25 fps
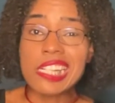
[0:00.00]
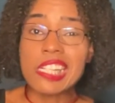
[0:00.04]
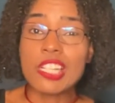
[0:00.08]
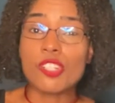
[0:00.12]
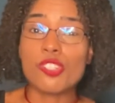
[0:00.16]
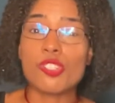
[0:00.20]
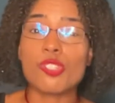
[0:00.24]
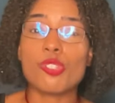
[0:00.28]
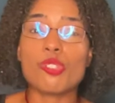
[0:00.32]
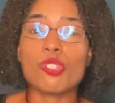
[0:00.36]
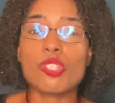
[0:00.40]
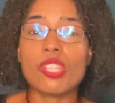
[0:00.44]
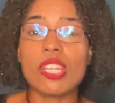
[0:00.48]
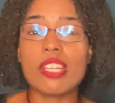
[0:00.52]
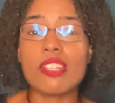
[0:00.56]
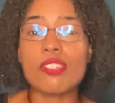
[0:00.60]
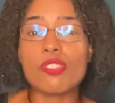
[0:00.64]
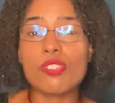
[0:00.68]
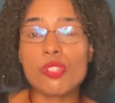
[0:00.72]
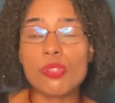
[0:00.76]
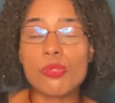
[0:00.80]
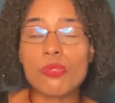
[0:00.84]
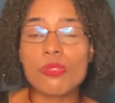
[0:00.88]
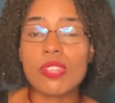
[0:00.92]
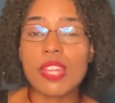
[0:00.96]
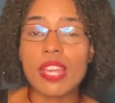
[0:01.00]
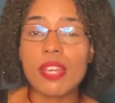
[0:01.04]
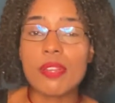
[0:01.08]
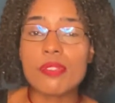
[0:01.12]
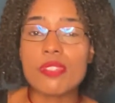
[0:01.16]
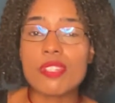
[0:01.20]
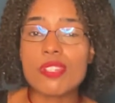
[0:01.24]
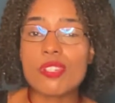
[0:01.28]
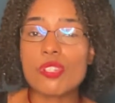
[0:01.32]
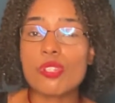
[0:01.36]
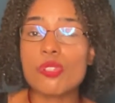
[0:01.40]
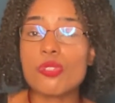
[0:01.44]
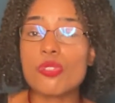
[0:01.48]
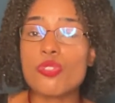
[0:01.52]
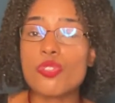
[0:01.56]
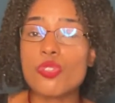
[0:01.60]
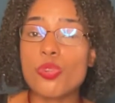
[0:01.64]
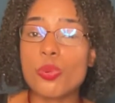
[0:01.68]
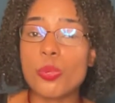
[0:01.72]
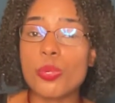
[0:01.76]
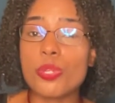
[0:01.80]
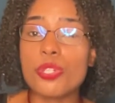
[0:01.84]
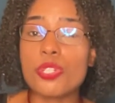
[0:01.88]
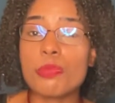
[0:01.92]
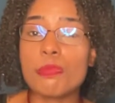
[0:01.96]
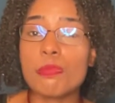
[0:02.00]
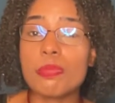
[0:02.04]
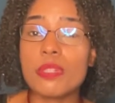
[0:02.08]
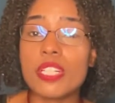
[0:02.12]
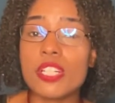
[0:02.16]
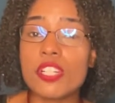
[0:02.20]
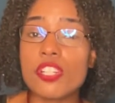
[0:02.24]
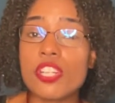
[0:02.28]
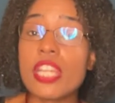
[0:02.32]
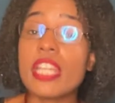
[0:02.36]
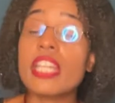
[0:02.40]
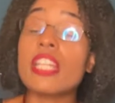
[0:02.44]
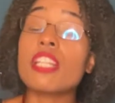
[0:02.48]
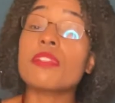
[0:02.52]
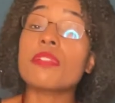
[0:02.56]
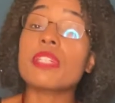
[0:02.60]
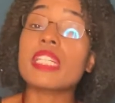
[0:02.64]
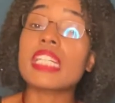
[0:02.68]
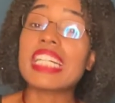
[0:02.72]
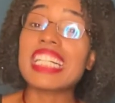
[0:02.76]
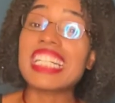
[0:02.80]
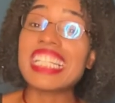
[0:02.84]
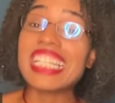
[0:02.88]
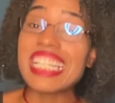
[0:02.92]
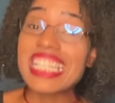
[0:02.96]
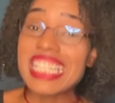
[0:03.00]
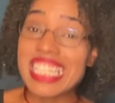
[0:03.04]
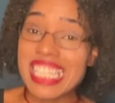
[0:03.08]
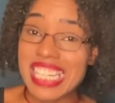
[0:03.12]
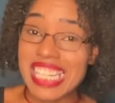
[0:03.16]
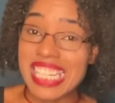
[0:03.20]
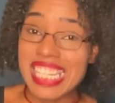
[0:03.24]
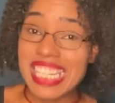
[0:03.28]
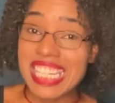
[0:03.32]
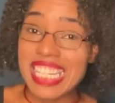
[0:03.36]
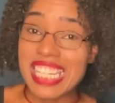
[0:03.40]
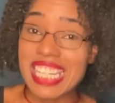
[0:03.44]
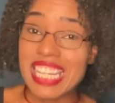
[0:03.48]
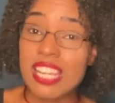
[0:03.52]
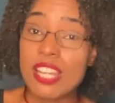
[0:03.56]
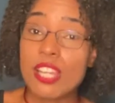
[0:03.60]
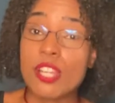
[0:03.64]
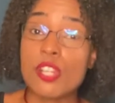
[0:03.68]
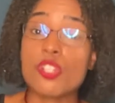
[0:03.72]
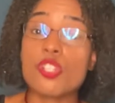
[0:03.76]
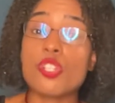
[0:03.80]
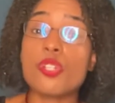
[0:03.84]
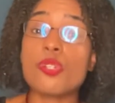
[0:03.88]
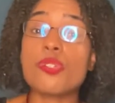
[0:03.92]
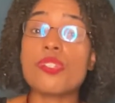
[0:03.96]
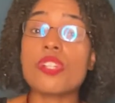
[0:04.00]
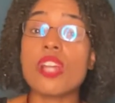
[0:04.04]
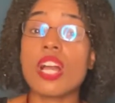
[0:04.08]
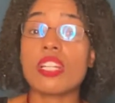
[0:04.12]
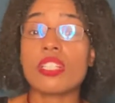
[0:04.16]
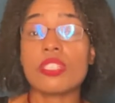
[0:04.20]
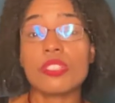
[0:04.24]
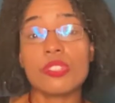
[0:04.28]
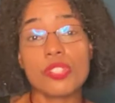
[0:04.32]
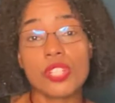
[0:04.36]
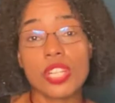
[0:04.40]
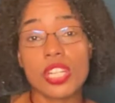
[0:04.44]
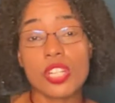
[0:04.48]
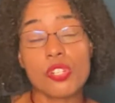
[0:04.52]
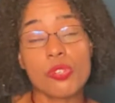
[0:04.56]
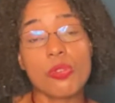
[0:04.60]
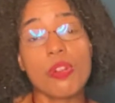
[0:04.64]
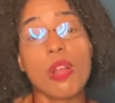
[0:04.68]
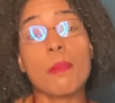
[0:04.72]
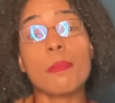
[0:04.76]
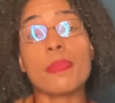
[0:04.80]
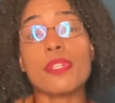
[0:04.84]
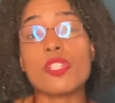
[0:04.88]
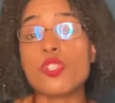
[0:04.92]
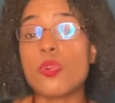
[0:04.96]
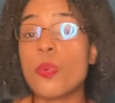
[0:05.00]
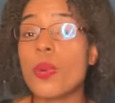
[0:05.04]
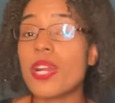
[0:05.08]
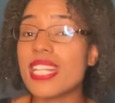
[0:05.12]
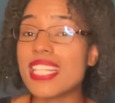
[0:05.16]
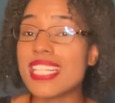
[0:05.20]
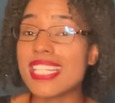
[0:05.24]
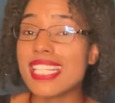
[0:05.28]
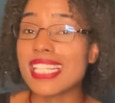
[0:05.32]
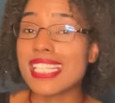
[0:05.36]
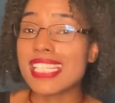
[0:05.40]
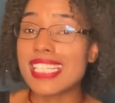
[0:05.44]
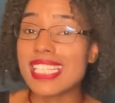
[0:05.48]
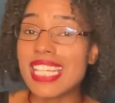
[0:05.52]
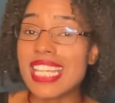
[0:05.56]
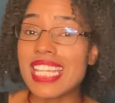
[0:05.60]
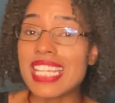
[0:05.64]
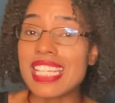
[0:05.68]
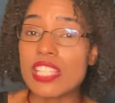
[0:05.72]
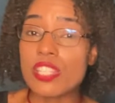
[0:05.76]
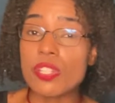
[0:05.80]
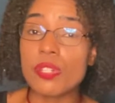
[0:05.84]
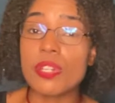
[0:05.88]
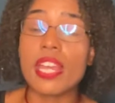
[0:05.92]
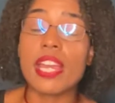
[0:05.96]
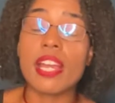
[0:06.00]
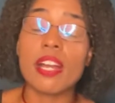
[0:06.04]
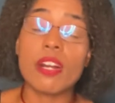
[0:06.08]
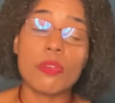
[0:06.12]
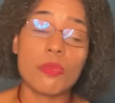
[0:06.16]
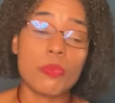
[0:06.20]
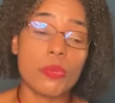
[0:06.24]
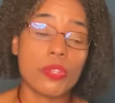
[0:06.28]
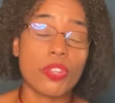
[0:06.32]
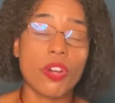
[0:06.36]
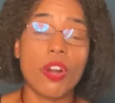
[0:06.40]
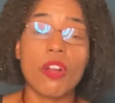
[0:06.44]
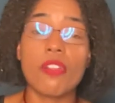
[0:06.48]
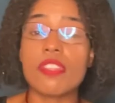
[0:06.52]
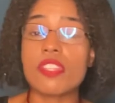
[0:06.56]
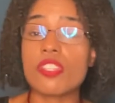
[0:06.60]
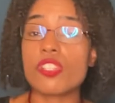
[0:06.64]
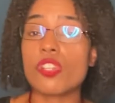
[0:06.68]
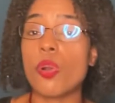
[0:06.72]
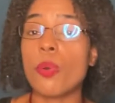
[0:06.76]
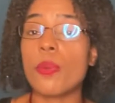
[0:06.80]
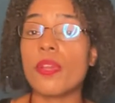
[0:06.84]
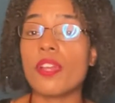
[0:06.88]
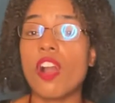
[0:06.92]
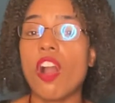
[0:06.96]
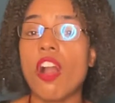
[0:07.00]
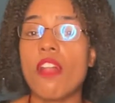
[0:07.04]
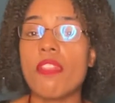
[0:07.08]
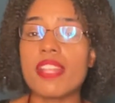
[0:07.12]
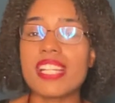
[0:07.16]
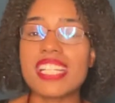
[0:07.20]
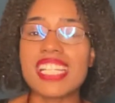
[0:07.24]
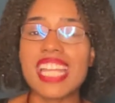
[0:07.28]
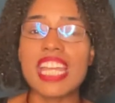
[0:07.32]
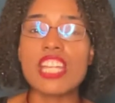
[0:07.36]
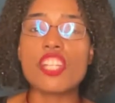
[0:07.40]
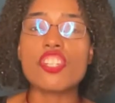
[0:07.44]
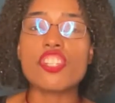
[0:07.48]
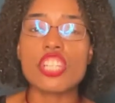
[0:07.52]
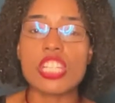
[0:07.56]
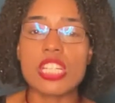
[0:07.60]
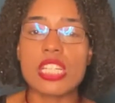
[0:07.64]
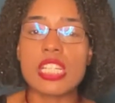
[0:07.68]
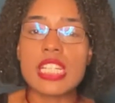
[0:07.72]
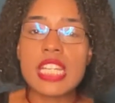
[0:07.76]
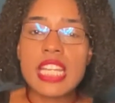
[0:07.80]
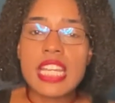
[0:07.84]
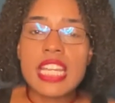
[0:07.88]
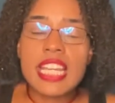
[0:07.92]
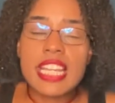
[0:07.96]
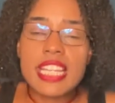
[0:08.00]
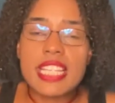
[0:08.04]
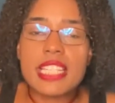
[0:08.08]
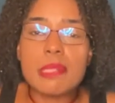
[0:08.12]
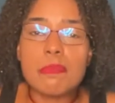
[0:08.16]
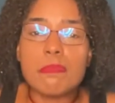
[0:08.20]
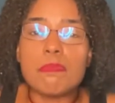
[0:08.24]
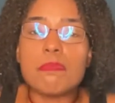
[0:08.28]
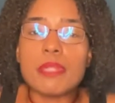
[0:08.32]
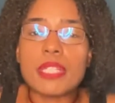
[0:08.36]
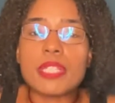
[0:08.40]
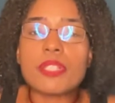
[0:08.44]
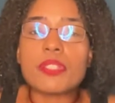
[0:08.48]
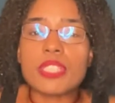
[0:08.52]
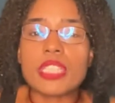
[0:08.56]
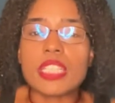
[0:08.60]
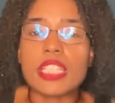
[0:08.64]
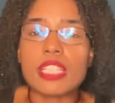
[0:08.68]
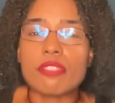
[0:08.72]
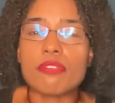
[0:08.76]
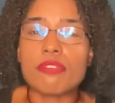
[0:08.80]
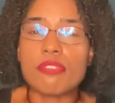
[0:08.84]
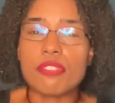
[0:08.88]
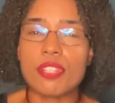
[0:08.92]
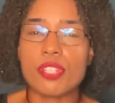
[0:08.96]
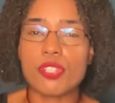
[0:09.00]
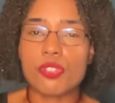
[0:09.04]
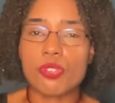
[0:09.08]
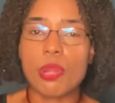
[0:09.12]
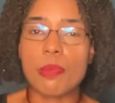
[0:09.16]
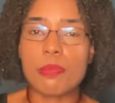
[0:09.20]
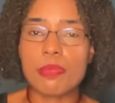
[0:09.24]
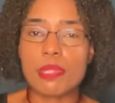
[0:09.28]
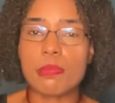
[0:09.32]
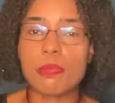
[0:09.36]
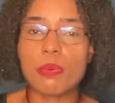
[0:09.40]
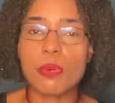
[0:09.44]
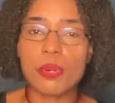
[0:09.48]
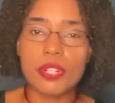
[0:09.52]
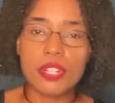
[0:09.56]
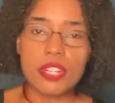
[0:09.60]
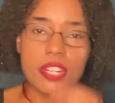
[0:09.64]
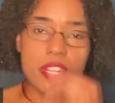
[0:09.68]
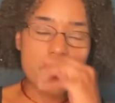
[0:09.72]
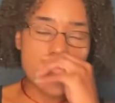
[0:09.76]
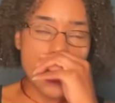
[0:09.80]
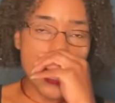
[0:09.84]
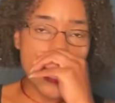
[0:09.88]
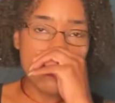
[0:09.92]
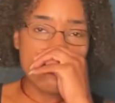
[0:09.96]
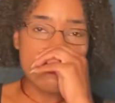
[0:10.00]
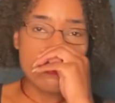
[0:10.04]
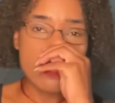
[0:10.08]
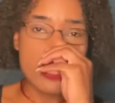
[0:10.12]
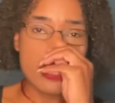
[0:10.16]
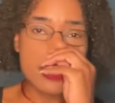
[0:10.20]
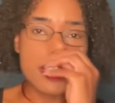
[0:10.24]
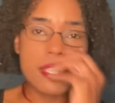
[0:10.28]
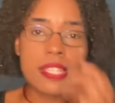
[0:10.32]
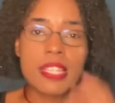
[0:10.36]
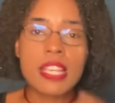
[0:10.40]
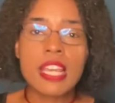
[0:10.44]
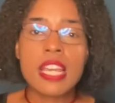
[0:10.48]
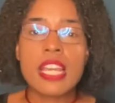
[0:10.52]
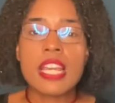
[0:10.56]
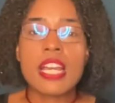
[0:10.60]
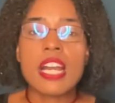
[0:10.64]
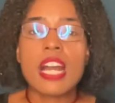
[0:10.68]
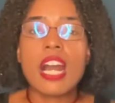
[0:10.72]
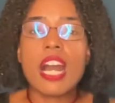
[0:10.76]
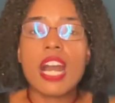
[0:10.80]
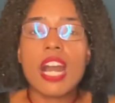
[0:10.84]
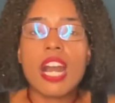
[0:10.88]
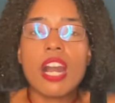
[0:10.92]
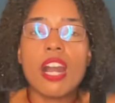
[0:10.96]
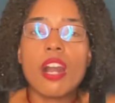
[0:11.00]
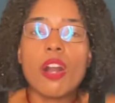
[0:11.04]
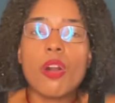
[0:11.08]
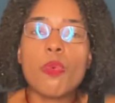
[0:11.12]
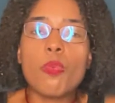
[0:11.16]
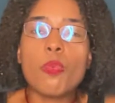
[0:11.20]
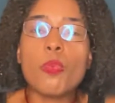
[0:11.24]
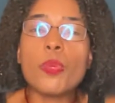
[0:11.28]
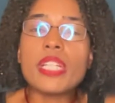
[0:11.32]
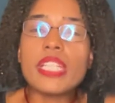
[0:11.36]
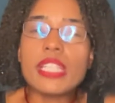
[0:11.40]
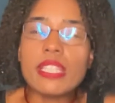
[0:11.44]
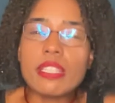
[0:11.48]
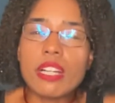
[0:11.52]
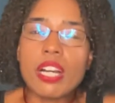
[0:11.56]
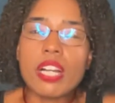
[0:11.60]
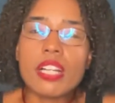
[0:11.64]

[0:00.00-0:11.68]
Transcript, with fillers: To, in two thousand to George Bush, Hillary Clinton to Donald J. Trump in twenty sixteen. So now with all this going on, the tension is building for the Trump supporters. And this uh, would...